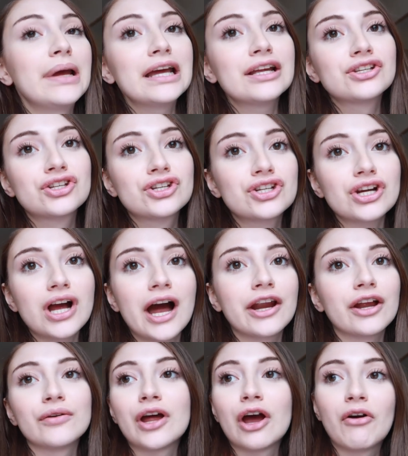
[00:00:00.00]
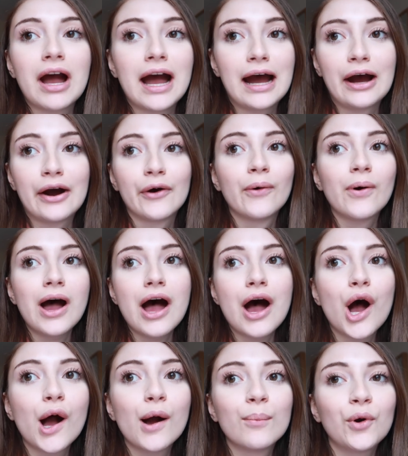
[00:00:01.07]
Bitch, I don't know
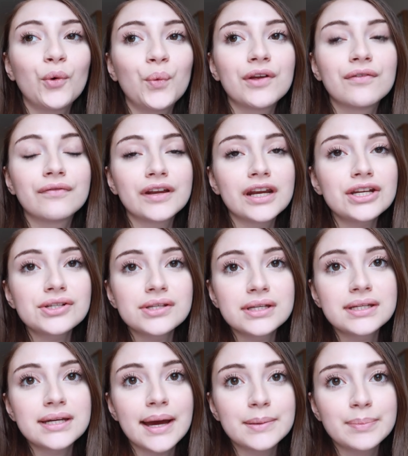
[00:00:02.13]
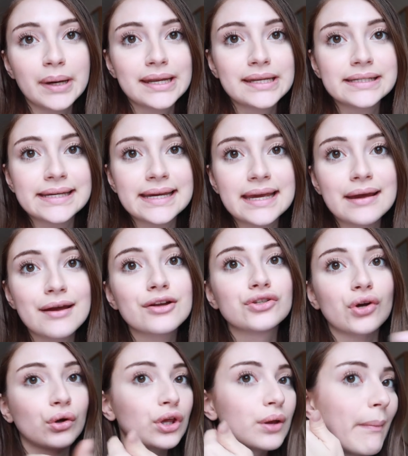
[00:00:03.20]
how. We finished the Ted Bundy
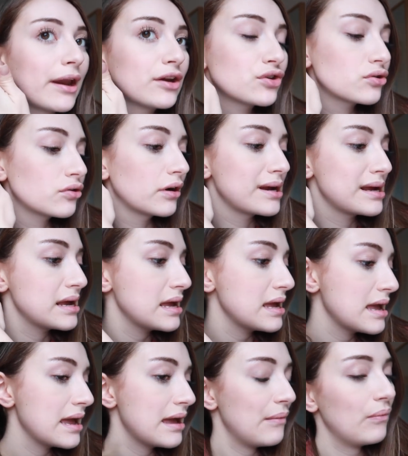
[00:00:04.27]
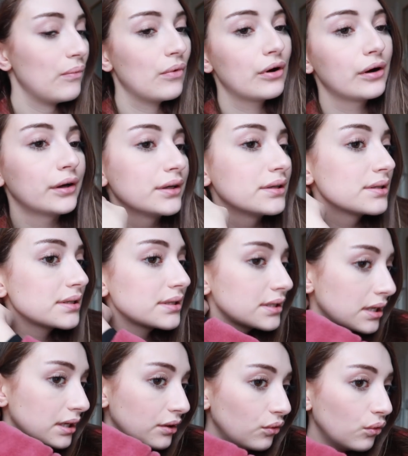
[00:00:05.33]
documentary. It
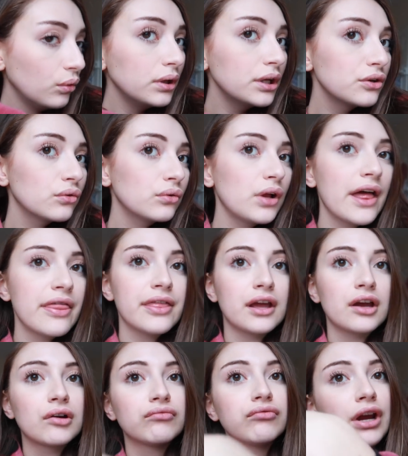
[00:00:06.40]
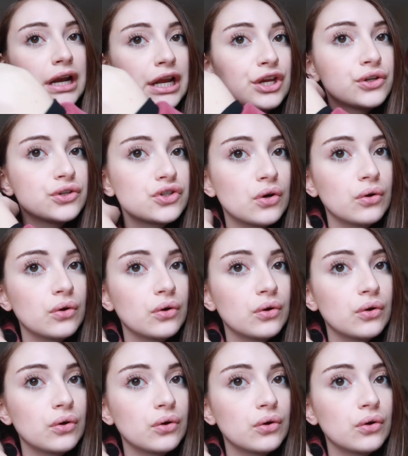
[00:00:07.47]
was all in all, I think a really good